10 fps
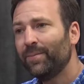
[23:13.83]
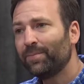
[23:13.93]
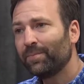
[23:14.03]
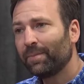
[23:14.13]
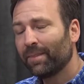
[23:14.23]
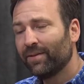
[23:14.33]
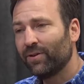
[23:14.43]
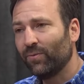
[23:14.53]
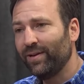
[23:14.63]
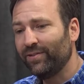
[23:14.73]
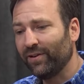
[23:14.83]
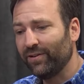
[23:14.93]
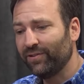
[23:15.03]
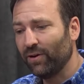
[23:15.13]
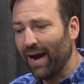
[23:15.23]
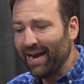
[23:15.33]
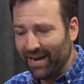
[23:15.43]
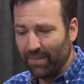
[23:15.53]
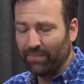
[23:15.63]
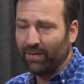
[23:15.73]
Yeah. To research, so I
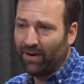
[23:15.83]
end up